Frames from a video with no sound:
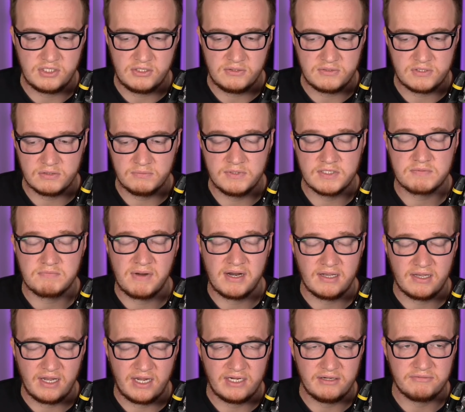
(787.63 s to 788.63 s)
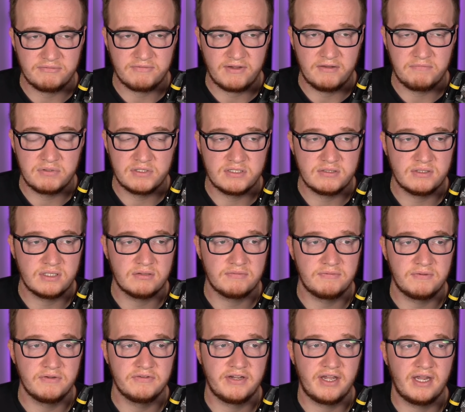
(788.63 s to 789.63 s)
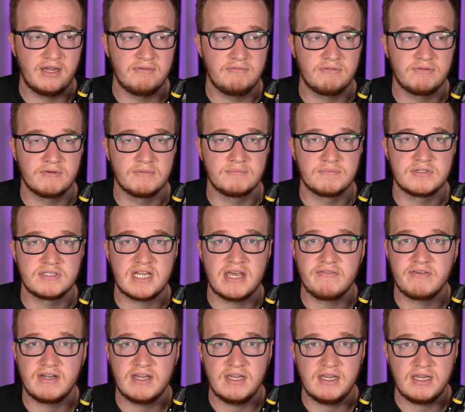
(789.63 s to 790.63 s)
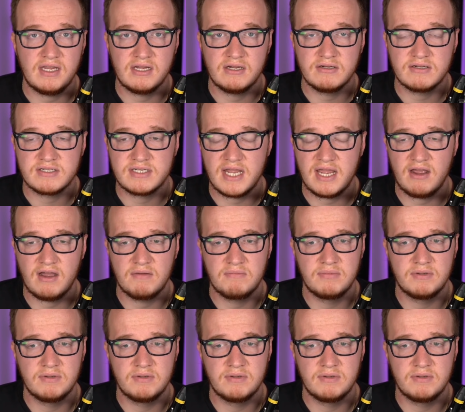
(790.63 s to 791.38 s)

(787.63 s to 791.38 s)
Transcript: YouTube is my life. I've been doing it full time for 7-8 years now.